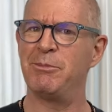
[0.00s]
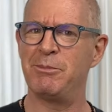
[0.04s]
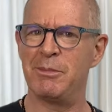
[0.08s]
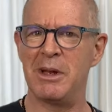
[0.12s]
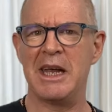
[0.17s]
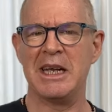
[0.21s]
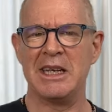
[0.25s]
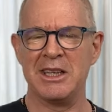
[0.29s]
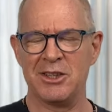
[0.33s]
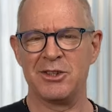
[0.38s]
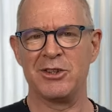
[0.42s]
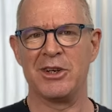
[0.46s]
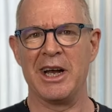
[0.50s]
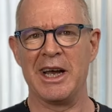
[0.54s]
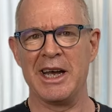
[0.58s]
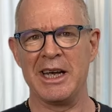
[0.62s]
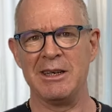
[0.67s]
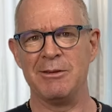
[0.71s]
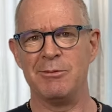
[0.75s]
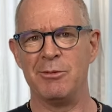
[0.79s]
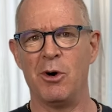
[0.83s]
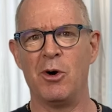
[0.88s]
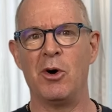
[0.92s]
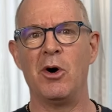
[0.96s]
in tray,
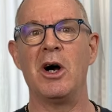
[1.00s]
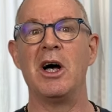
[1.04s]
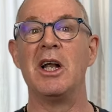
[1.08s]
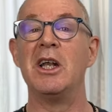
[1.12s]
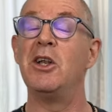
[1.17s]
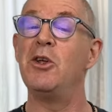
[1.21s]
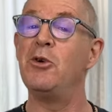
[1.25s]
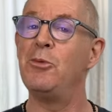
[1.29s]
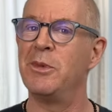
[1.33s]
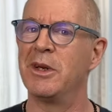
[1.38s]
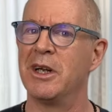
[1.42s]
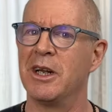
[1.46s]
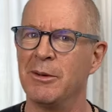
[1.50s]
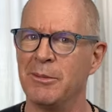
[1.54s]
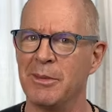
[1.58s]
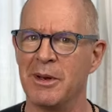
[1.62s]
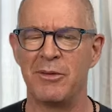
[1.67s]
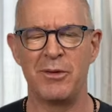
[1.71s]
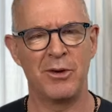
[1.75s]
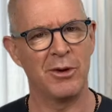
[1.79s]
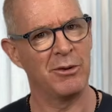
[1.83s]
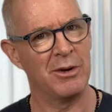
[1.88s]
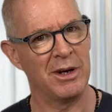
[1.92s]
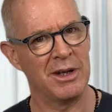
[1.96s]
or aluminum
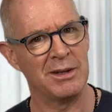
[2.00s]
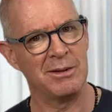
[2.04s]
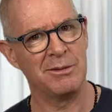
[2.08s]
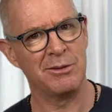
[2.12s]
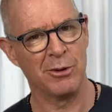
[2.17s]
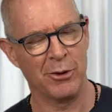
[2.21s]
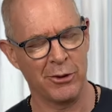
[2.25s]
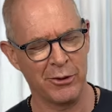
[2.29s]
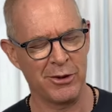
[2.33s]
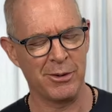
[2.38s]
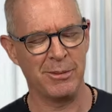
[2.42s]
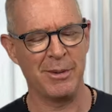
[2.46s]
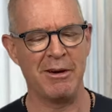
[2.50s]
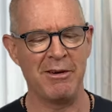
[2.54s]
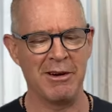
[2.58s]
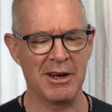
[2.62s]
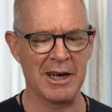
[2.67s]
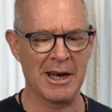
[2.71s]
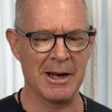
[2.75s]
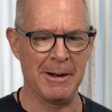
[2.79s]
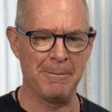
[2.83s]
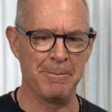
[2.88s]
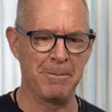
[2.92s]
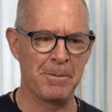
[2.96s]
if you're in North
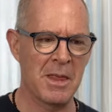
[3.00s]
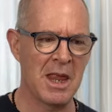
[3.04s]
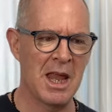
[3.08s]
America.